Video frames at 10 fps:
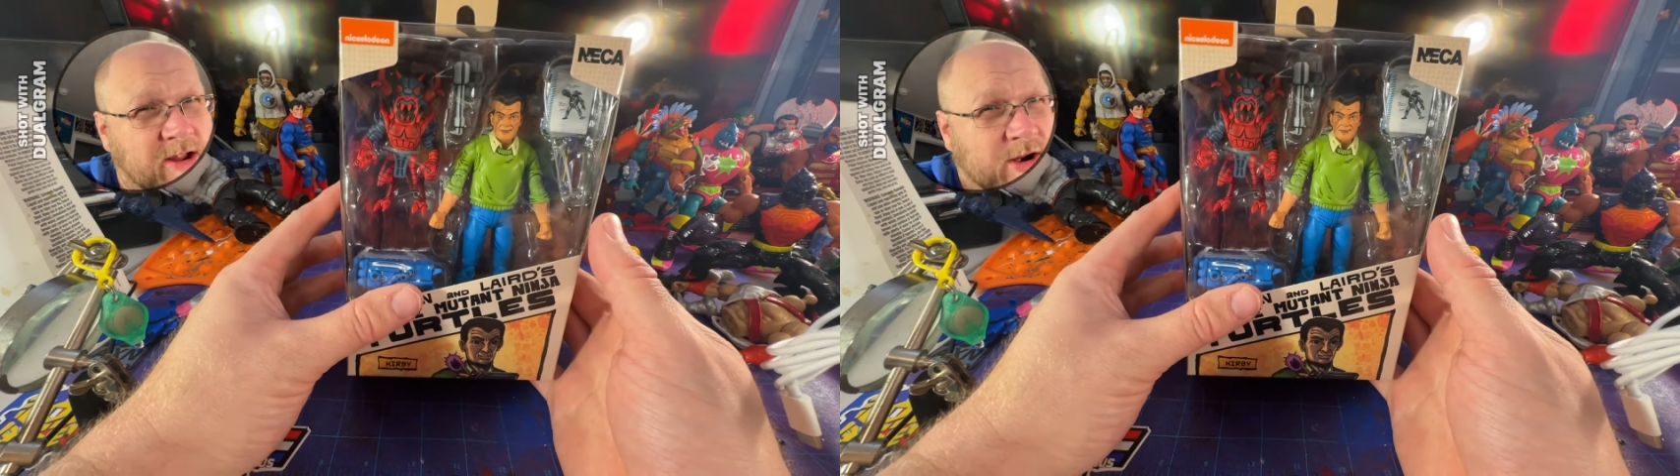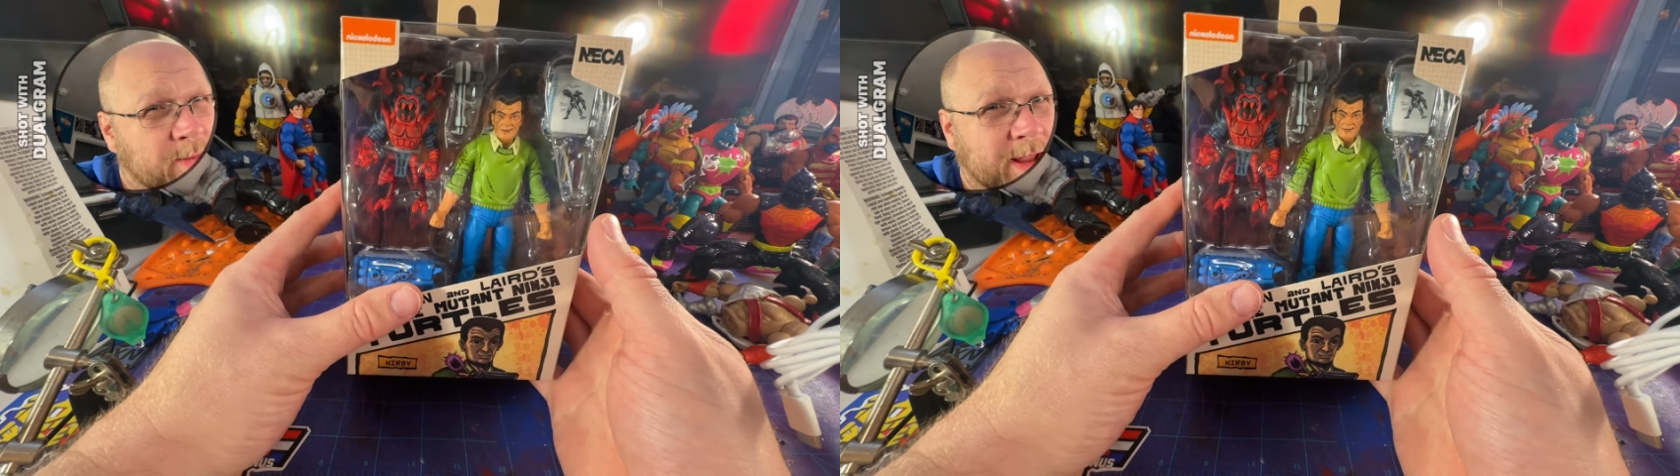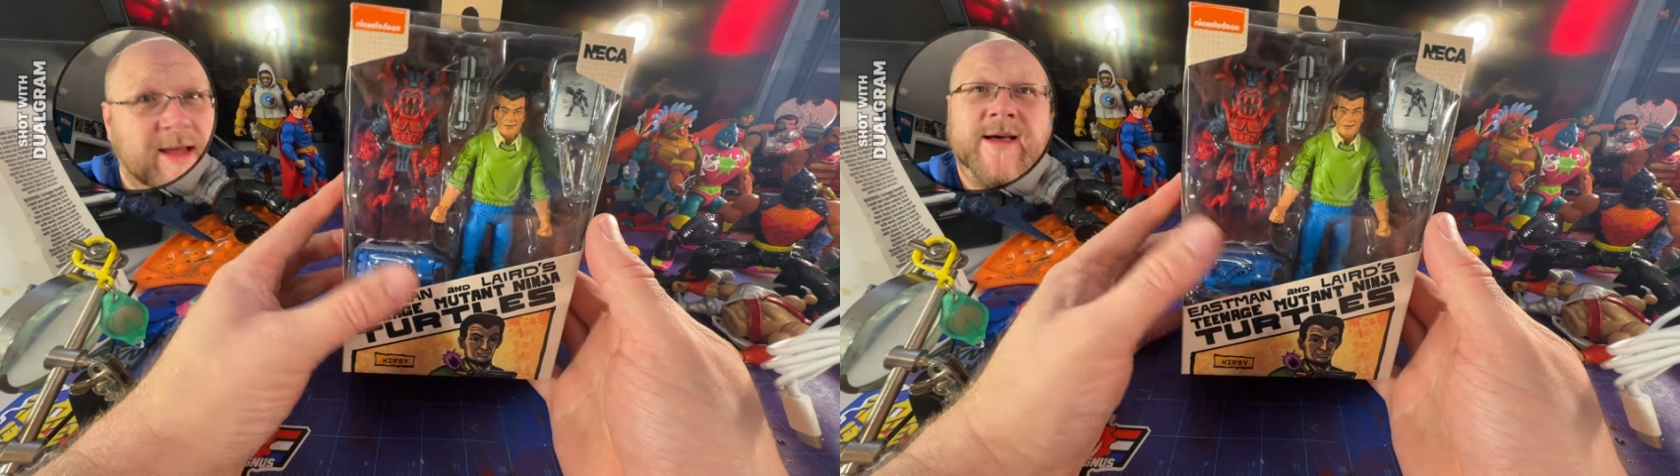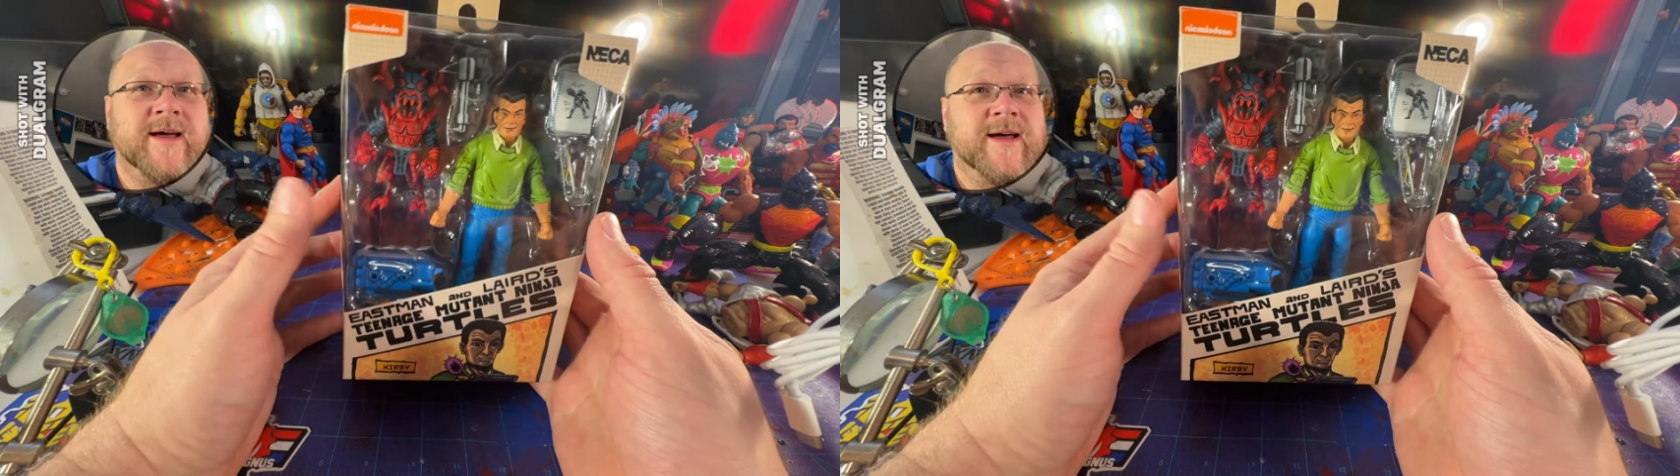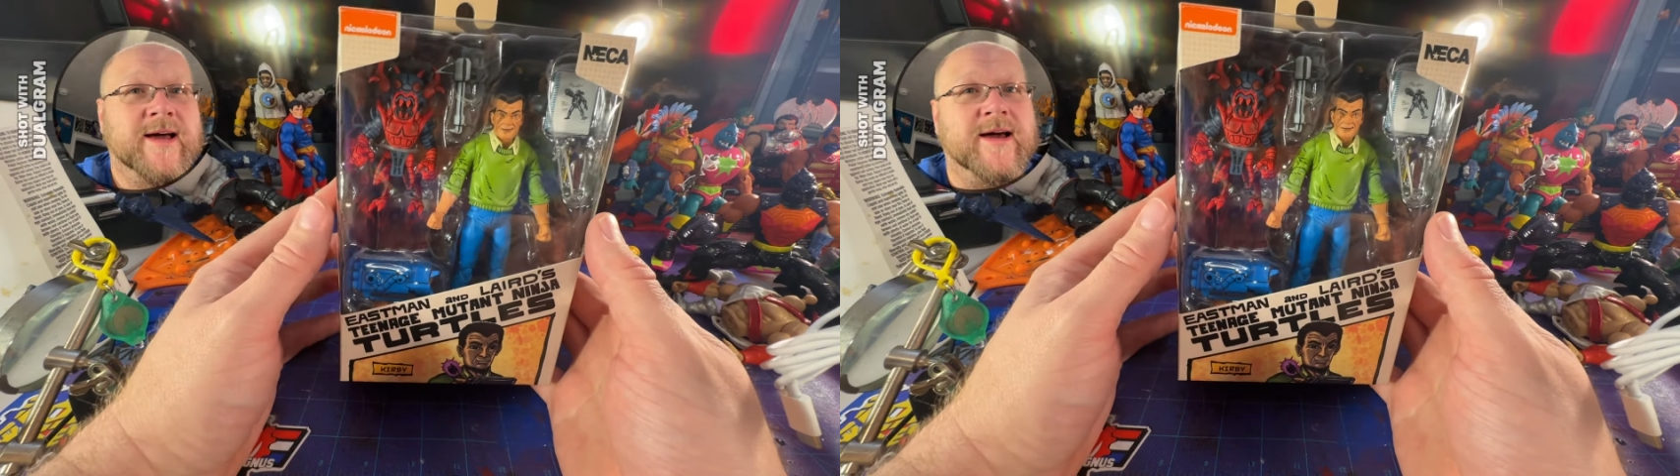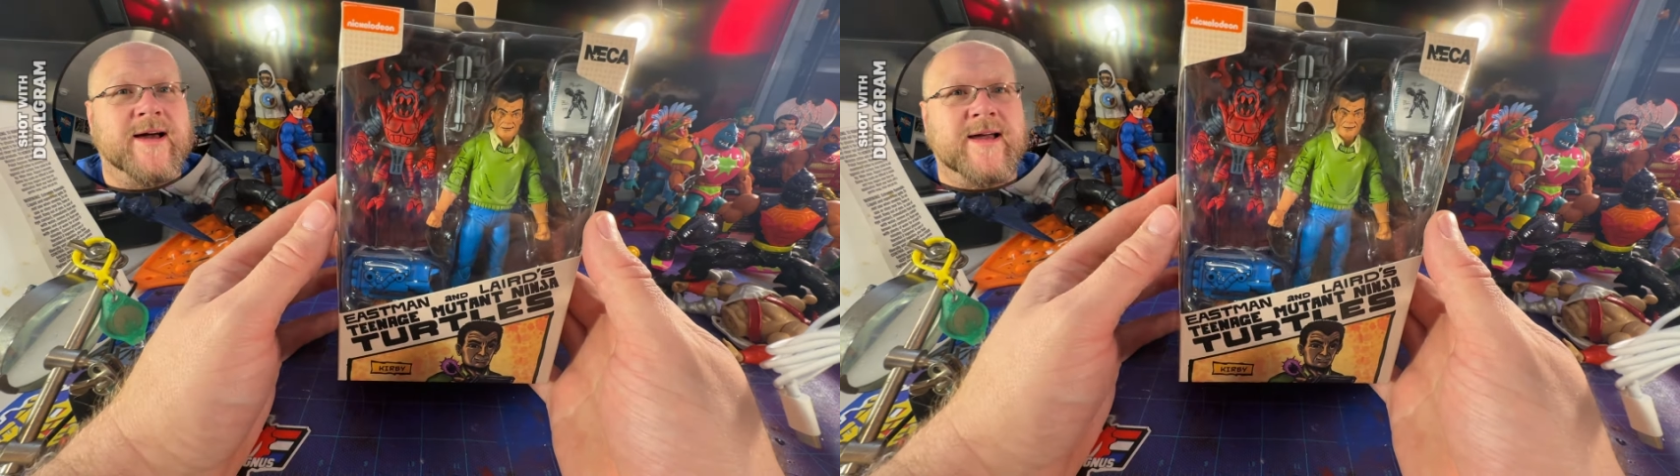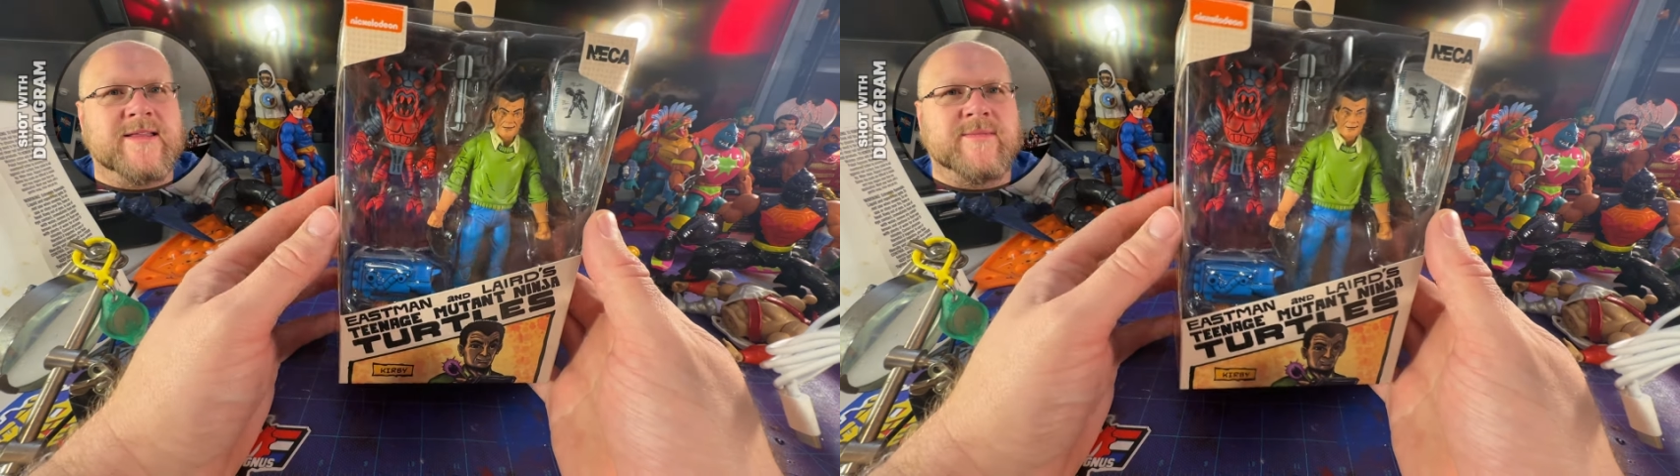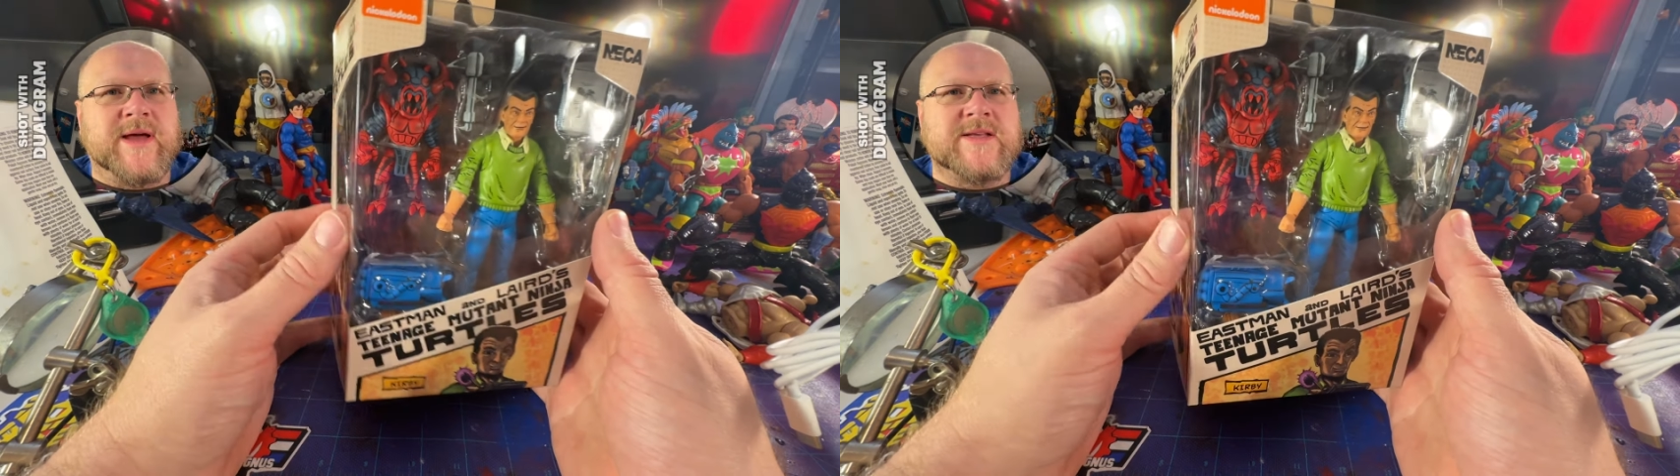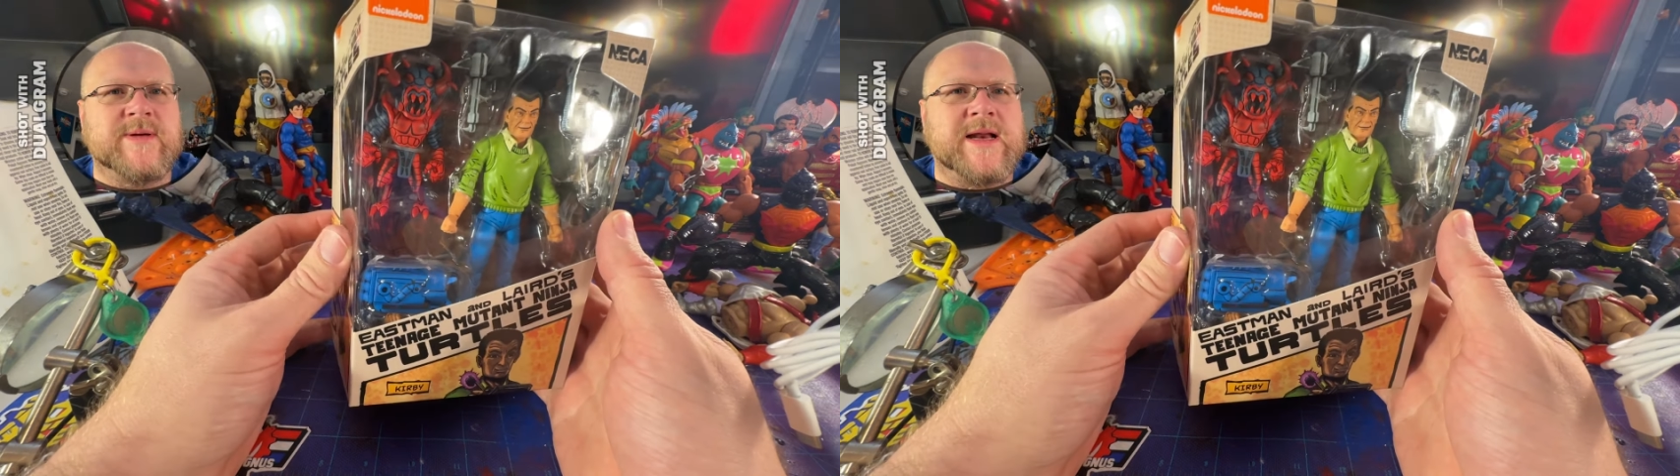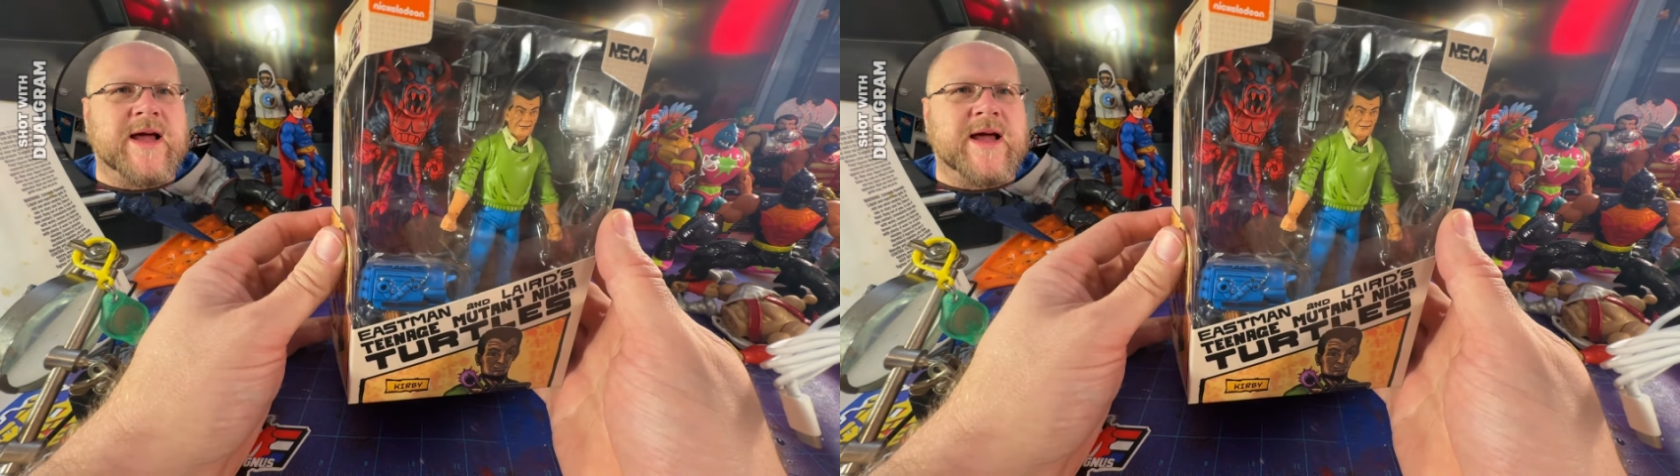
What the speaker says: Kirby in the basement.